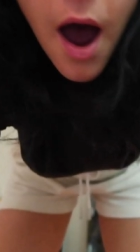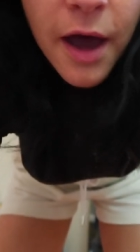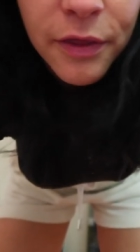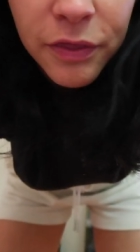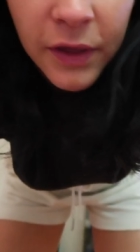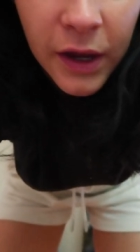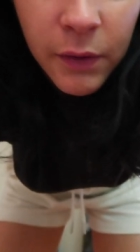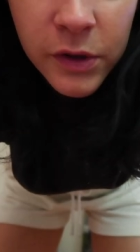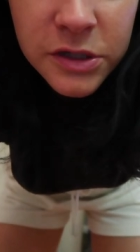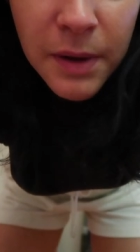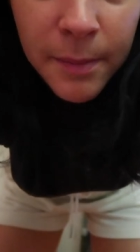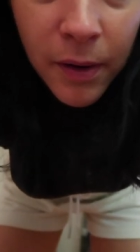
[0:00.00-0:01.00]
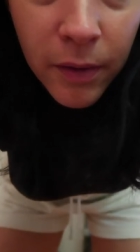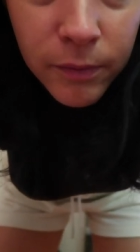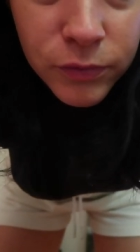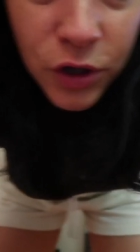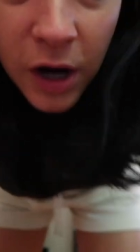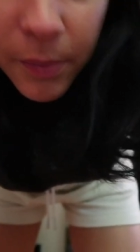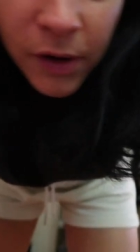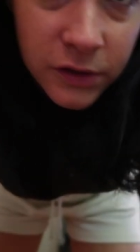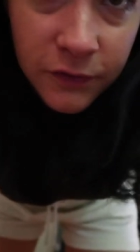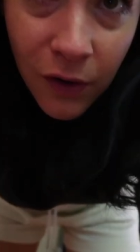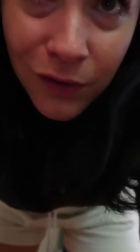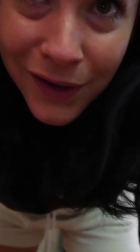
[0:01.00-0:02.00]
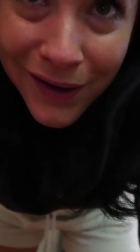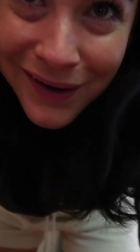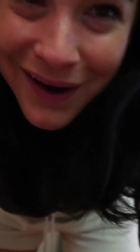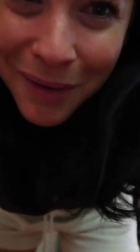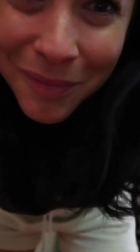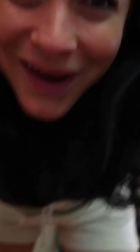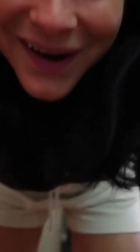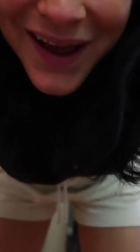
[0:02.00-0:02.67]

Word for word: I think it was my tripod's fault, like not mine